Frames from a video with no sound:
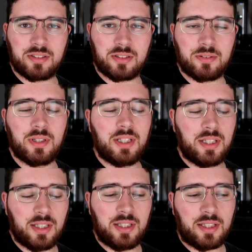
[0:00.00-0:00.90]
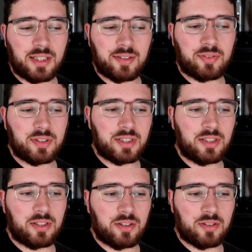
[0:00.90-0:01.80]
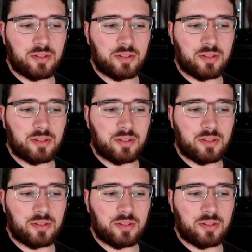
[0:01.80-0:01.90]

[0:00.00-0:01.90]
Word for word: So thankfully, you know,